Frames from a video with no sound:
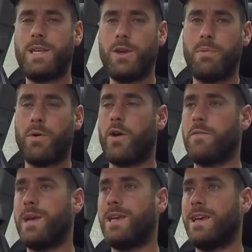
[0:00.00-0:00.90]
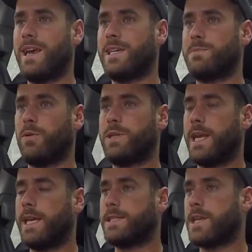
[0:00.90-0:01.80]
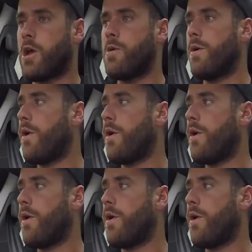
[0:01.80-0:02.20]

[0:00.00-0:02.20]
who bought it off me exported it. So